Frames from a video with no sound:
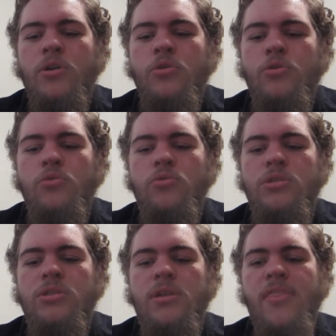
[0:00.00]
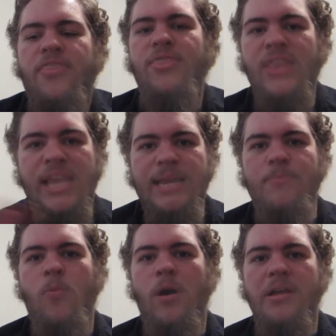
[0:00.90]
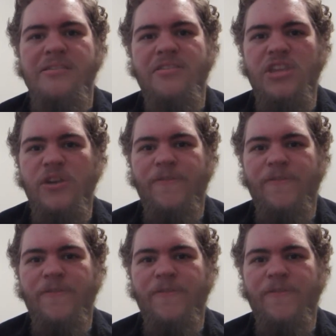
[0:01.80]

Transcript: whose theme was,